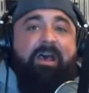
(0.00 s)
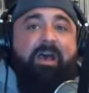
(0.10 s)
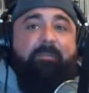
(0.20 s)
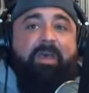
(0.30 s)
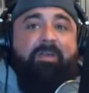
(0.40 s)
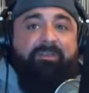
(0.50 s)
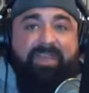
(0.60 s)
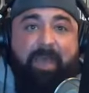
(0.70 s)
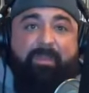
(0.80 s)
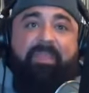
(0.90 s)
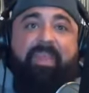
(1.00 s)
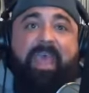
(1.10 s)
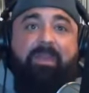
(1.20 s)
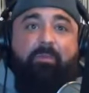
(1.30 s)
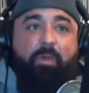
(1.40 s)
On top of
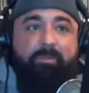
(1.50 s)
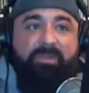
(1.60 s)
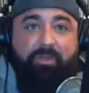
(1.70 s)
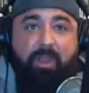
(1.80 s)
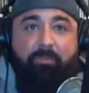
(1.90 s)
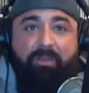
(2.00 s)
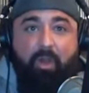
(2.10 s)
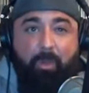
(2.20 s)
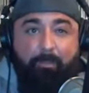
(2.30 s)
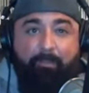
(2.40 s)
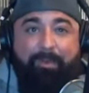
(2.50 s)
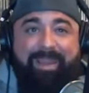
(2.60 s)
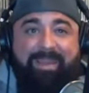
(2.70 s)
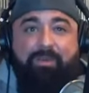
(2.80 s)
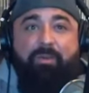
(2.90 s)
that, we're going to be dropping our
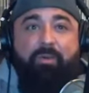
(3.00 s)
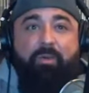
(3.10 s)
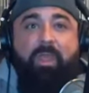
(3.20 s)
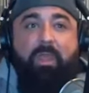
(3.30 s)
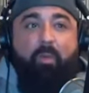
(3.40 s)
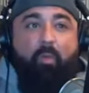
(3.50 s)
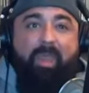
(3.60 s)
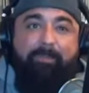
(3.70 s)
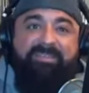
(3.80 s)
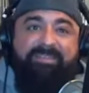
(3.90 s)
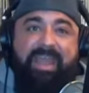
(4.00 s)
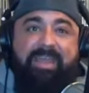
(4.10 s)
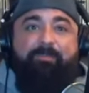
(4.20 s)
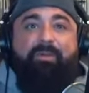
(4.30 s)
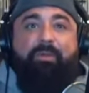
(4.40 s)
brand new
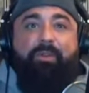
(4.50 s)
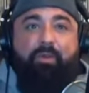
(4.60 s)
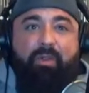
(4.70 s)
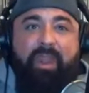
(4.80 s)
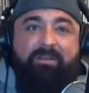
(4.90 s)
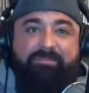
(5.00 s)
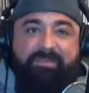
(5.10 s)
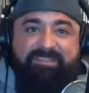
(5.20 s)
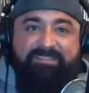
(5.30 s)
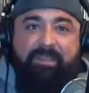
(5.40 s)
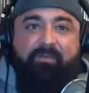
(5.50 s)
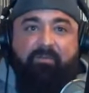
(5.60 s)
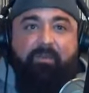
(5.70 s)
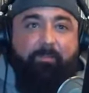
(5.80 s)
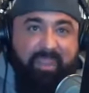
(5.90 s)
website builder creator specific
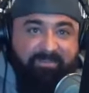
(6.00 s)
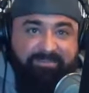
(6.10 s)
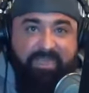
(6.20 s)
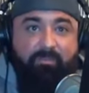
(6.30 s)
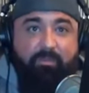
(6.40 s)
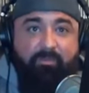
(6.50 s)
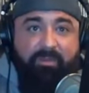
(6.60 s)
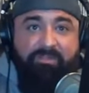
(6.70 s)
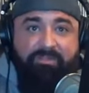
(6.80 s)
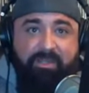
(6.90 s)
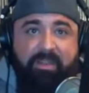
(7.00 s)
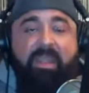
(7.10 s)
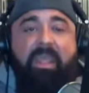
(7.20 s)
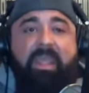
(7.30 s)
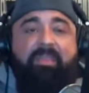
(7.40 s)
for the paintless dent removal industry.
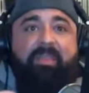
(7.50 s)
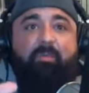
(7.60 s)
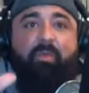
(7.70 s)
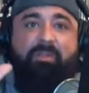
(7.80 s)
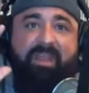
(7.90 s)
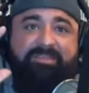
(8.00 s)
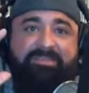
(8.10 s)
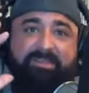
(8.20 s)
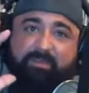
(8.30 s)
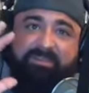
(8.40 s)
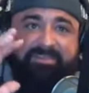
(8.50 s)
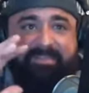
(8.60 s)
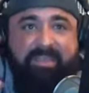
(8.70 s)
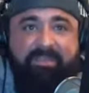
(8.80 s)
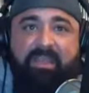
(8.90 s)
That when you guys see what this
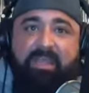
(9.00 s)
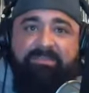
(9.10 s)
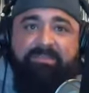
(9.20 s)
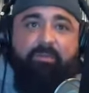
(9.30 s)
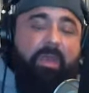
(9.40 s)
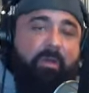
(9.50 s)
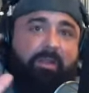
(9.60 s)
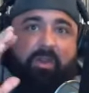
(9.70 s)
thing does and how it can